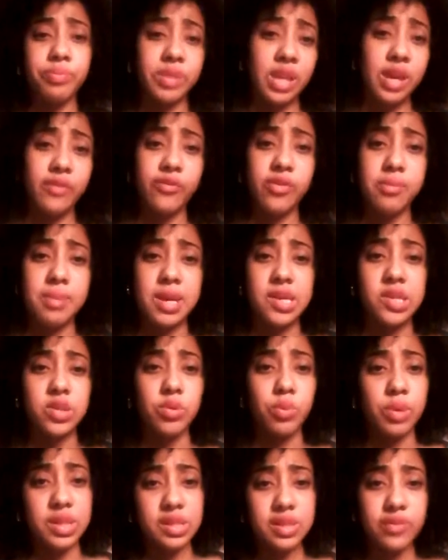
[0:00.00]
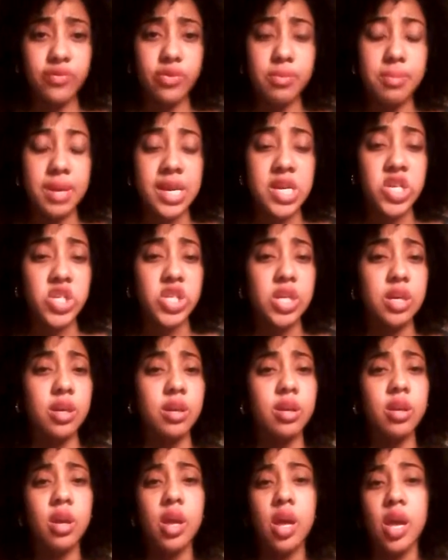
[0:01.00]
Information. What's
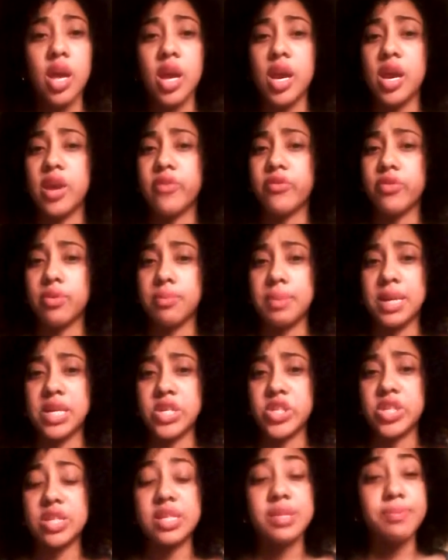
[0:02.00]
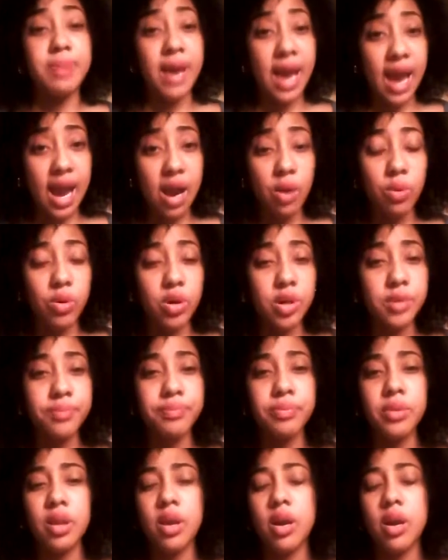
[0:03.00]
information? Information is power.